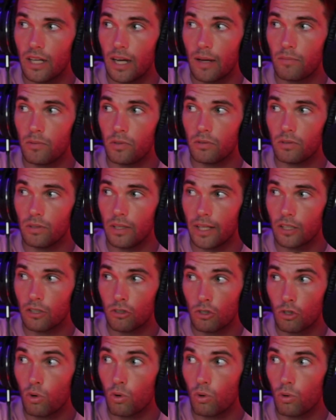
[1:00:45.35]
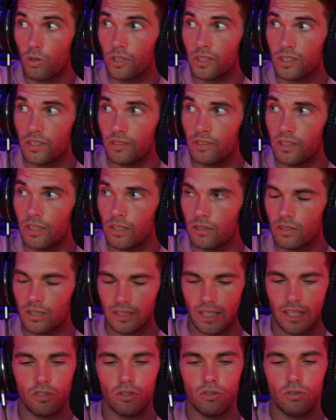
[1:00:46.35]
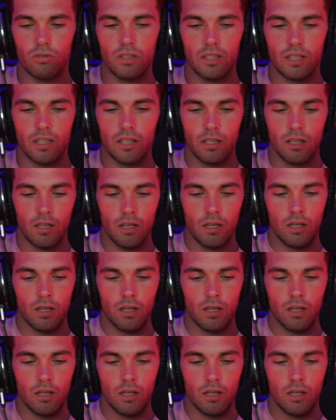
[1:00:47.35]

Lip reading: I'm doing like touristy videos because I knew that